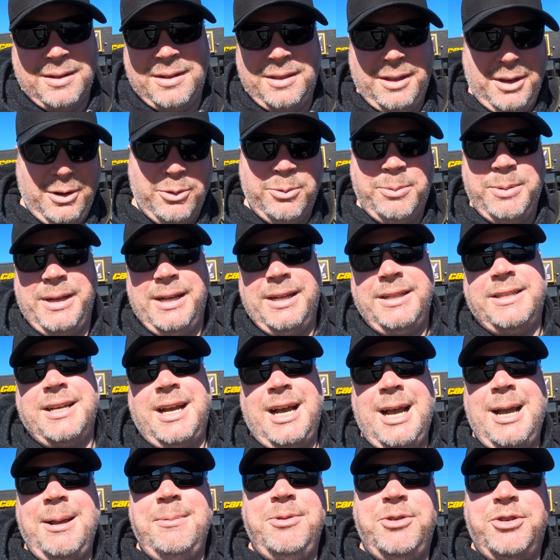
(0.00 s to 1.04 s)
there will be a
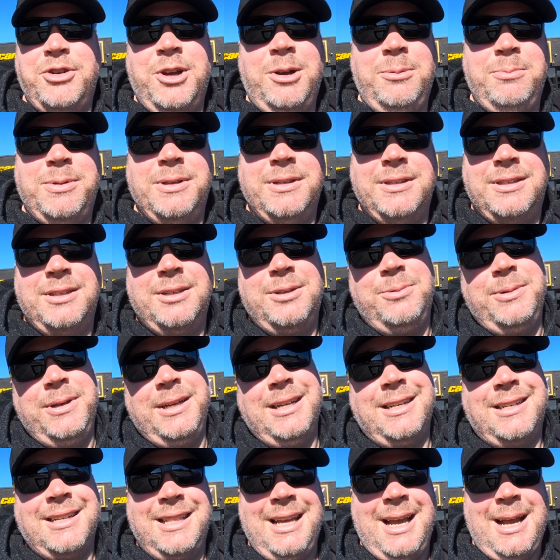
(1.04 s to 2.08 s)
time jump until we
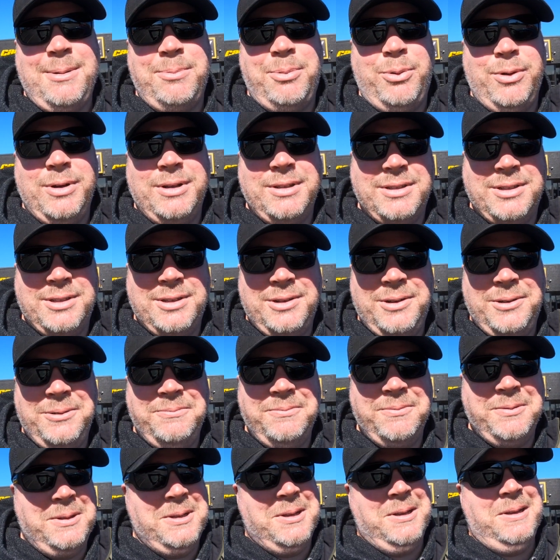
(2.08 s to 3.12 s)
get to that point. So
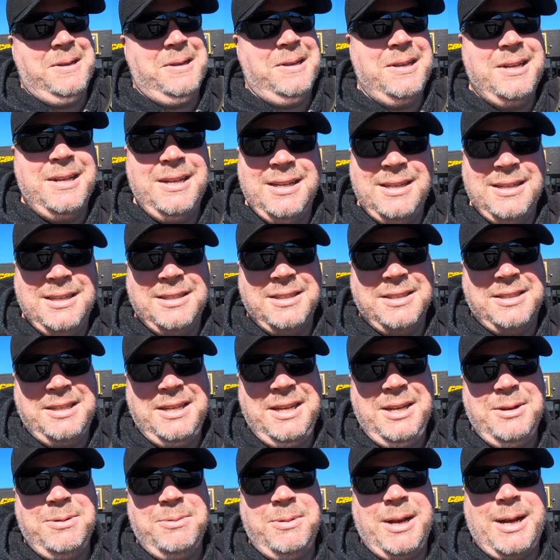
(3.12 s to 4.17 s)

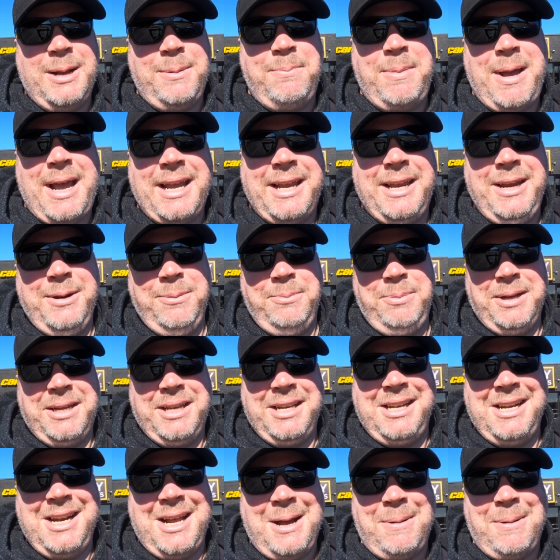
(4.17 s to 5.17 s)
see you when I'm back here picking it